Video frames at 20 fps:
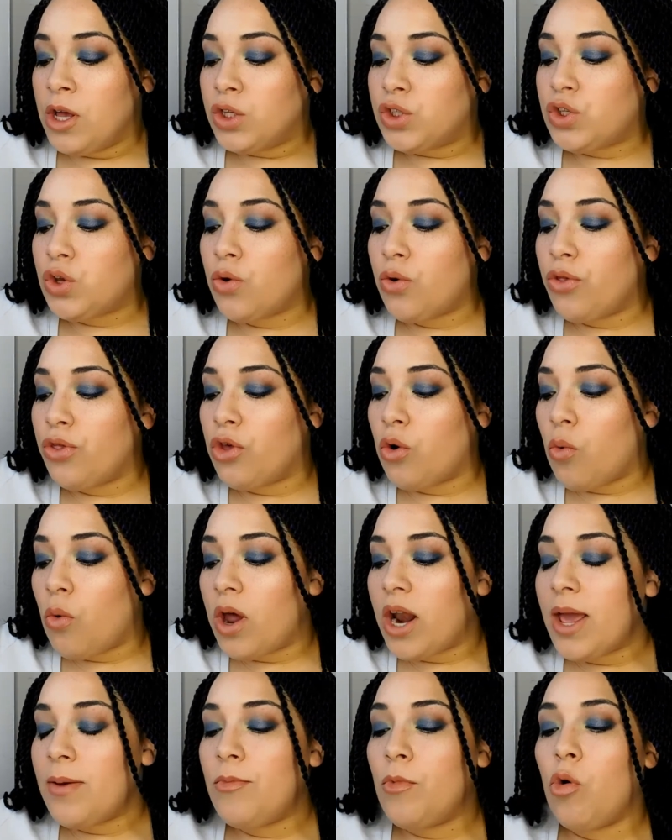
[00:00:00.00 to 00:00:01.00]
So the
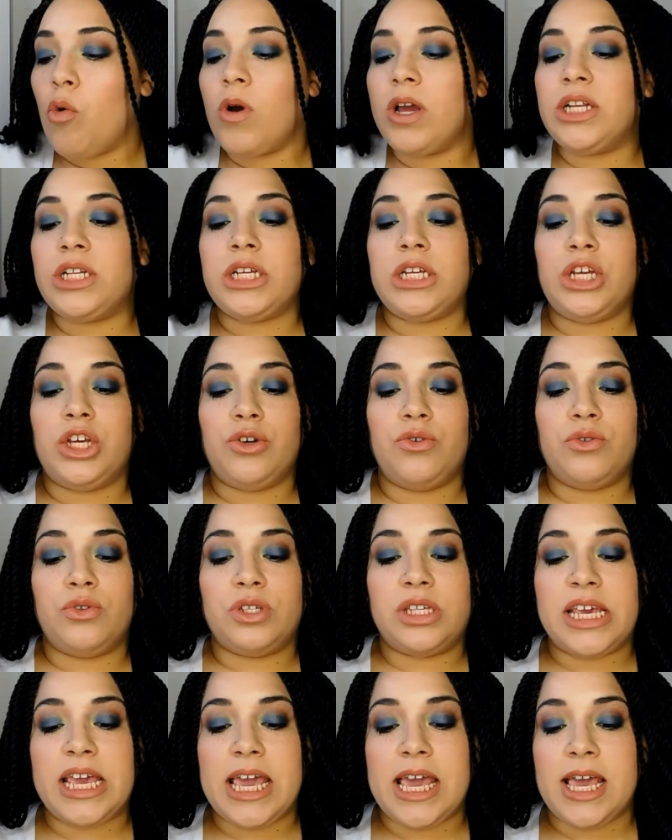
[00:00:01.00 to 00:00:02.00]
one I'm going to
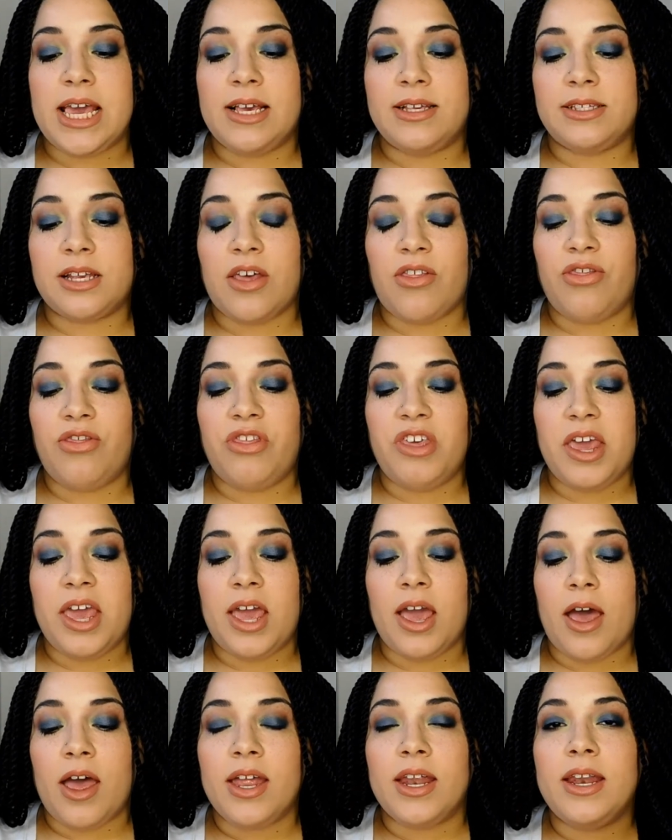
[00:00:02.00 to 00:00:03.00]
use is
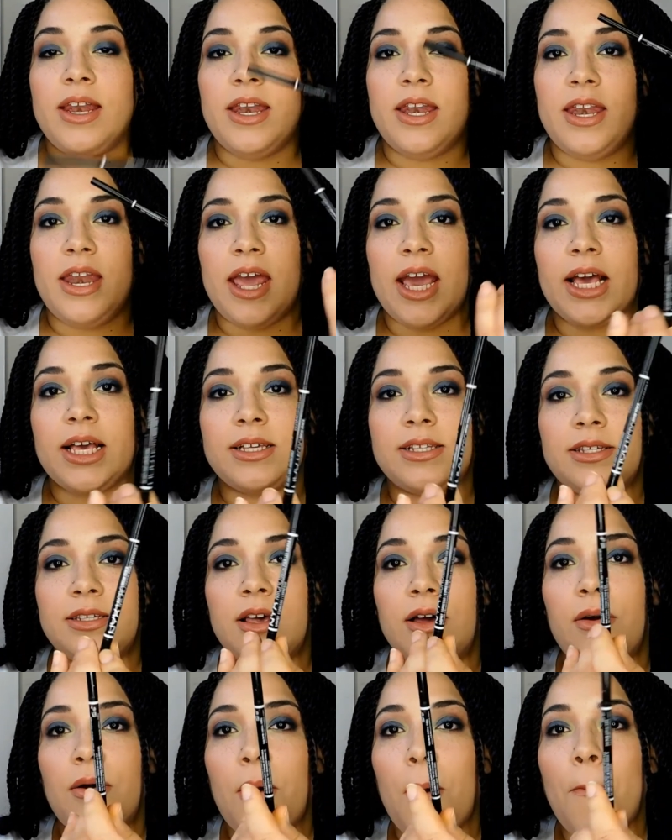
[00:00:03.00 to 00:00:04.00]
the
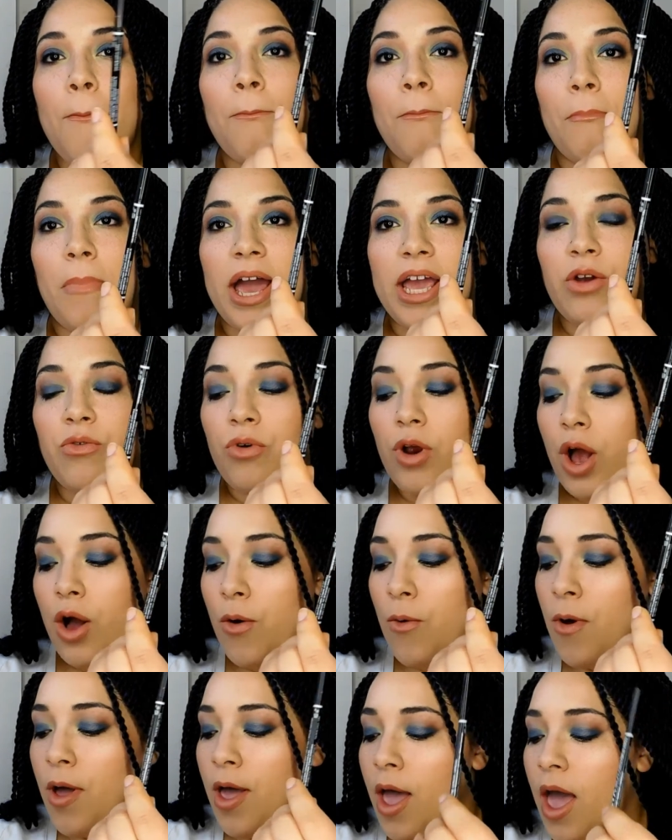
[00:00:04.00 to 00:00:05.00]
NYX
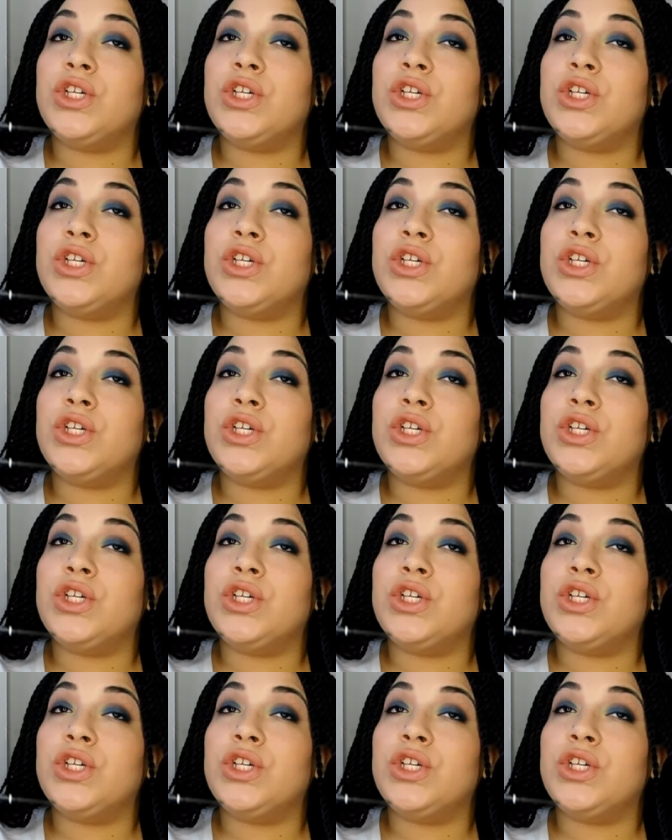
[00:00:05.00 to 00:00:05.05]
Micro.